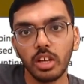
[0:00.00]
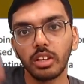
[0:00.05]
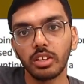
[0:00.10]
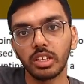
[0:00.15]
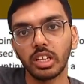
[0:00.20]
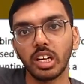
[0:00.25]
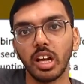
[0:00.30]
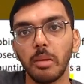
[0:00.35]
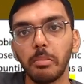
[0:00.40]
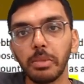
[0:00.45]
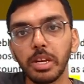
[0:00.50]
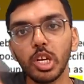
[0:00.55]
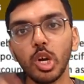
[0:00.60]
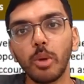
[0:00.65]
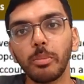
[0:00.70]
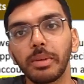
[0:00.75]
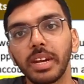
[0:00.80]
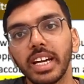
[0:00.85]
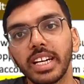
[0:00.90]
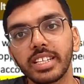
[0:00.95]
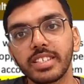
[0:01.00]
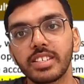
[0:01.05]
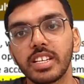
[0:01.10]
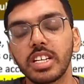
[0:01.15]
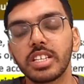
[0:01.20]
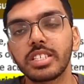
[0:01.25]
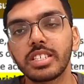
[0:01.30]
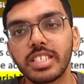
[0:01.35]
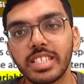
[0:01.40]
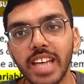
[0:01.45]
The company operates a
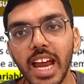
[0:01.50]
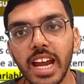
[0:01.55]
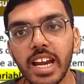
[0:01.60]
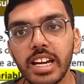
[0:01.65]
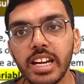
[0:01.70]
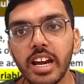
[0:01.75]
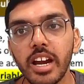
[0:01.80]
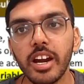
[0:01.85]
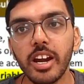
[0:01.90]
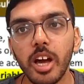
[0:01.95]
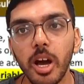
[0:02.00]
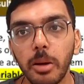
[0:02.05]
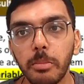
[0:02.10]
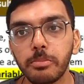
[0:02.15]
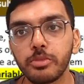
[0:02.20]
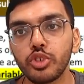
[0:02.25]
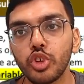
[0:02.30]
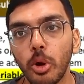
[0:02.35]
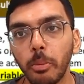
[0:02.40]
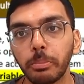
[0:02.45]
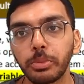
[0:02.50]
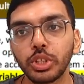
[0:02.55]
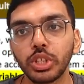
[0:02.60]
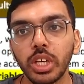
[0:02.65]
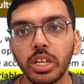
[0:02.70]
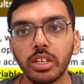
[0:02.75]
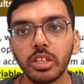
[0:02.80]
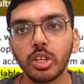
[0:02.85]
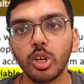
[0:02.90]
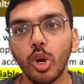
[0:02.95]
standard
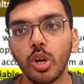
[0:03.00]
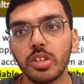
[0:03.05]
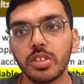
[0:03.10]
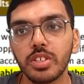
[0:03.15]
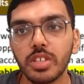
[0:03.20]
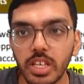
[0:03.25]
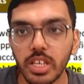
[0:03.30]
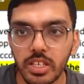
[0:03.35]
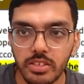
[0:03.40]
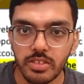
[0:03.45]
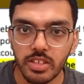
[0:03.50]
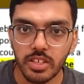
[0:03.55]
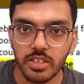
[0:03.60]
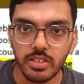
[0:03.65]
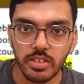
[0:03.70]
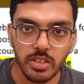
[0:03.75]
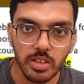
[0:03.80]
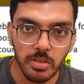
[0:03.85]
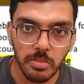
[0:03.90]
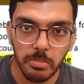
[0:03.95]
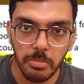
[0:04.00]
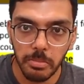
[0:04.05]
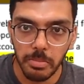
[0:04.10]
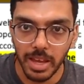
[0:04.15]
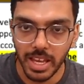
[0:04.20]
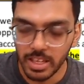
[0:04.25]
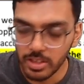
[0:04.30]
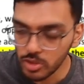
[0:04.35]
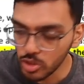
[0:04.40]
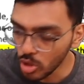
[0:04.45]
absorption costing system
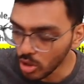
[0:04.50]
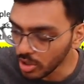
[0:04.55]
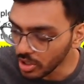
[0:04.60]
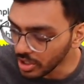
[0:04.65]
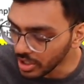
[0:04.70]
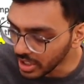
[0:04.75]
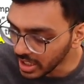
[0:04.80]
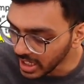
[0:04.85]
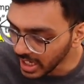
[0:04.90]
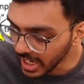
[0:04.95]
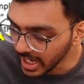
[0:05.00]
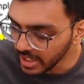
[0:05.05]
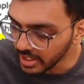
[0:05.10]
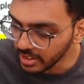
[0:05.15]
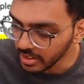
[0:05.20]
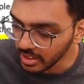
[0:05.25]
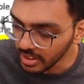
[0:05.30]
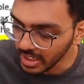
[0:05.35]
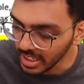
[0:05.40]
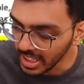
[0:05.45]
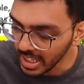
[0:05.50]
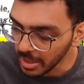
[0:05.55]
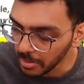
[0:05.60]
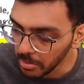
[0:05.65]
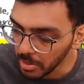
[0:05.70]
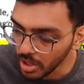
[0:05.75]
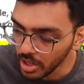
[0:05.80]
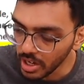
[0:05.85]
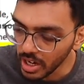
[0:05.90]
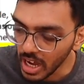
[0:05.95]
based on direct
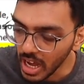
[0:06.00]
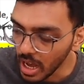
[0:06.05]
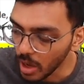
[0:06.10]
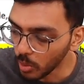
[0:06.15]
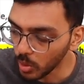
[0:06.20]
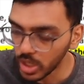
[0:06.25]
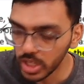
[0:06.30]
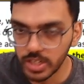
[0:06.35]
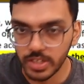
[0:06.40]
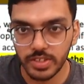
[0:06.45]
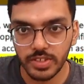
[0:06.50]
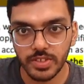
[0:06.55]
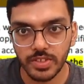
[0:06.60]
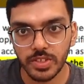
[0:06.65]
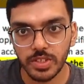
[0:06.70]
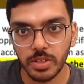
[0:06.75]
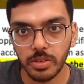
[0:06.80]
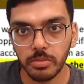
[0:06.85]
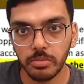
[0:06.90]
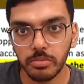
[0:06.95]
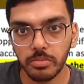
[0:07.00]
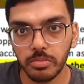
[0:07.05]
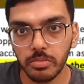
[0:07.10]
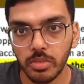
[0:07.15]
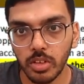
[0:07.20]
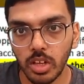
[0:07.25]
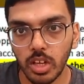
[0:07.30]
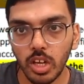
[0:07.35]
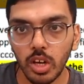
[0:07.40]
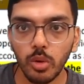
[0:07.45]
labor hours
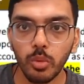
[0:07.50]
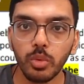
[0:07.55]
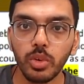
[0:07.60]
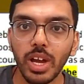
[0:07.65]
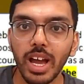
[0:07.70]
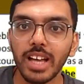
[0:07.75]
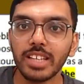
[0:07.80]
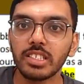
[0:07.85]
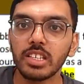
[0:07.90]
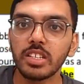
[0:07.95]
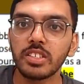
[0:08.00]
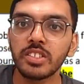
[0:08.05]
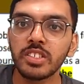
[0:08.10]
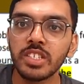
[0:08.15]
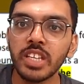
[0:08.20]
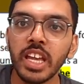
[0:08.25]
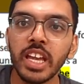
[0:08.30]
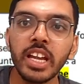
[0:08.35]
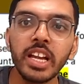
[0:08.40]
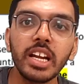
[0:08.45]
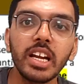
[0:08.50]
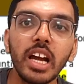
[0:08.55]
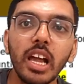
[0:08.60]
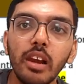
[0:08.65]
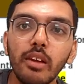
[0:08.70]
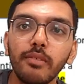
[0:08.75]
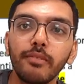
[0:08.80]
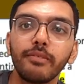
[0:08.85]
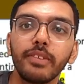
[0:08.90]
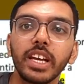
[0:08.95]
as a
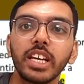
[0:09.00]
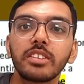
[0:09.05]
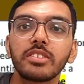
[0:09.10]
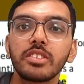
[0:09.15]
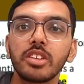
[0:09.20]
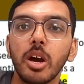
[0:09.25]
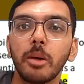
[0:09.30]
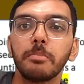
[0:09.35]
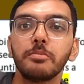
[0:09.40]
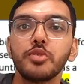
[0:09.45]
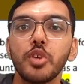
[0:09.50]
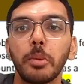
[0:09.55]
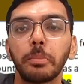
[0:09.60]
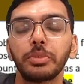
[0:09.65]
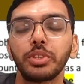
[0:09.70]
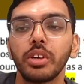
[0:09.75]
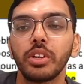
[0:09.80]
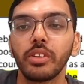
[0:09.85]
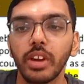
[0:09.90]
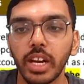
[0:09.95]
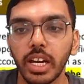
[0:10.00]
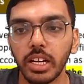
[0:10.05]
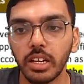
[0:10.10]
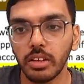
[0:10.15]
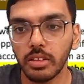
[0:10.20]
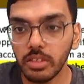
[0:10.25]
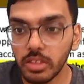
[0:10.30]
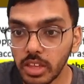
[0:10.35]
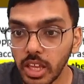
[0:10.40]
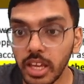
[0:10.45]
single fixed absorption rate.
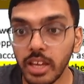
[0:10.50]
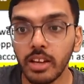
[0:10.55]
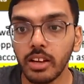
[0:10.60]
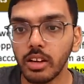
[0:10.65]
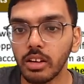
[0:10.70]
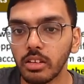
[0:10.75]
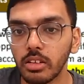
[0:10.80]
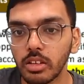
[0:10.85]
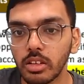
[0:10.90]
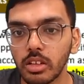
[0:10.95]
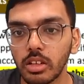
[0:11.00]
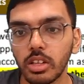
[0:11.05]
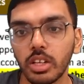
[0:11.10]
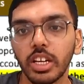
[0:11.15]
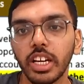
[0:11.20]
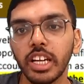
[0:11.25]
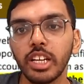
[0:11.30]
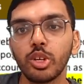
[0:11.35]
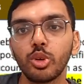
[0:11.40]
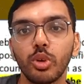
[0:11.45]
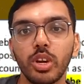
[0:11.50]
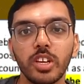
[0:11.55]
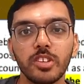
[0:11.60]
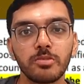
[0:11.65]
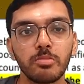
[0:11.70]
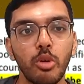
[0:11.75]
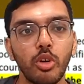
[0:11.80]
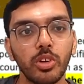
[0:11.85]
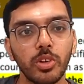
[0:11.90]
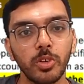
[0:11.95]
Think, in today's
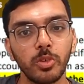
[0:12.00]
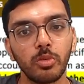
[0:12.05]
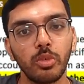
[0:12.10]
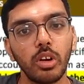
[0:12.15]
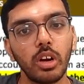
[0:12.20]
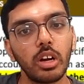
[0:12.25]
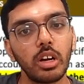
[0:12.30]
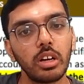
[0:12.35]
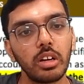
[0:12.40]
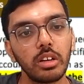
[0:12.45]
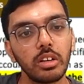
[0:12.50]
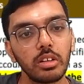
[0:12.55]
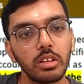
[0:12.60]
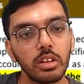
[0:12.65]
modern world,